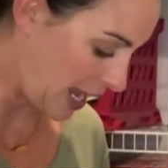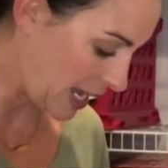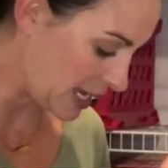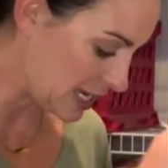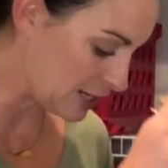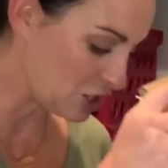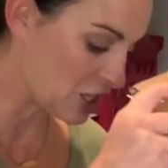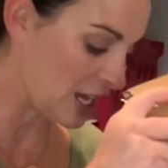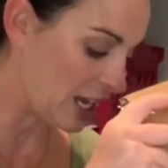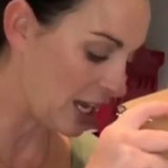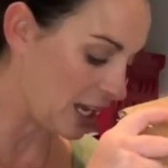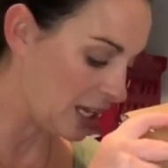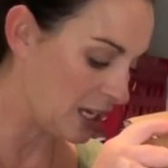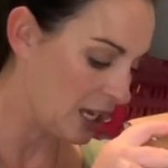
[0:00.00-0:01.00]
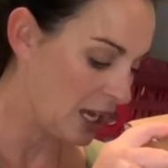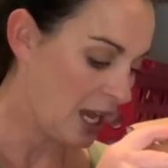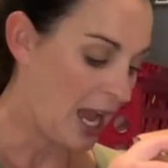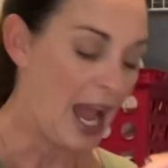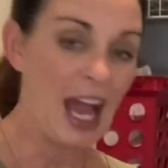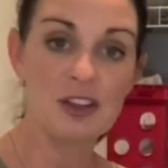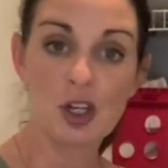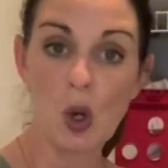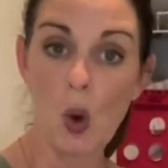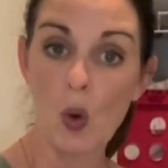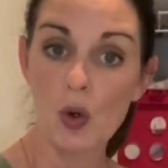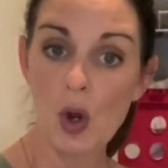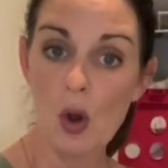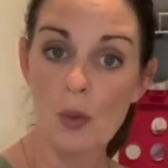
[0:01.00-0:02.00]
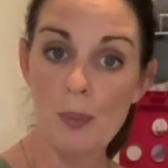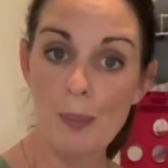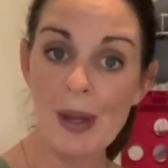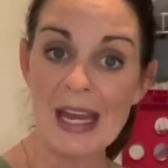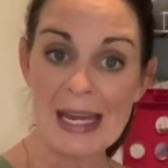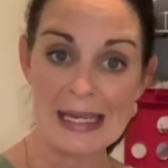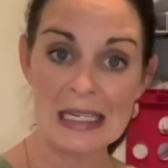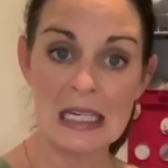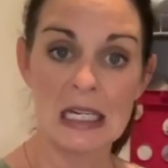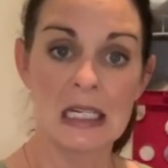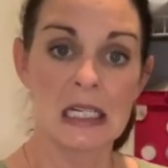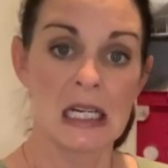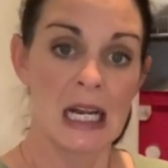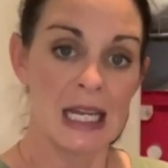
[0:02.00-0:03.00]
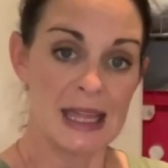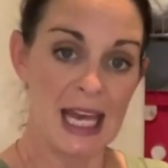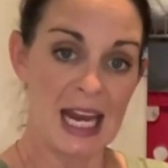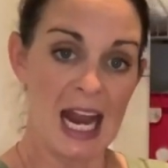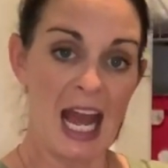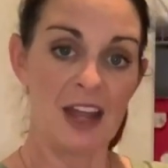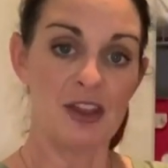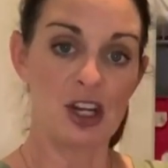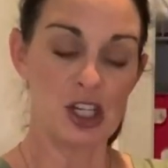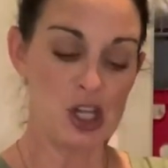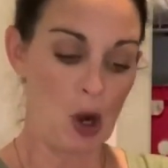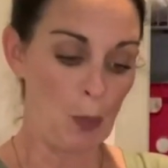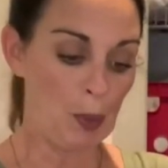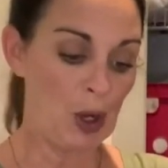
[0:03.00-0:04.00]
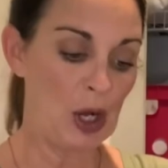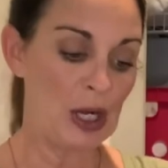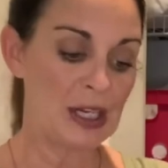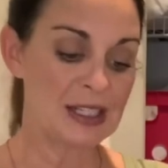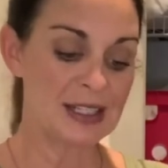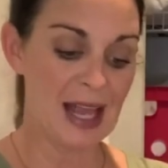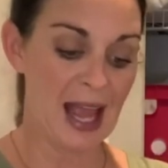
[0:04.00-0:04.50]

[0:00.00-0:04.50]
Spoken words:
each kid had their own bin that had their notebooks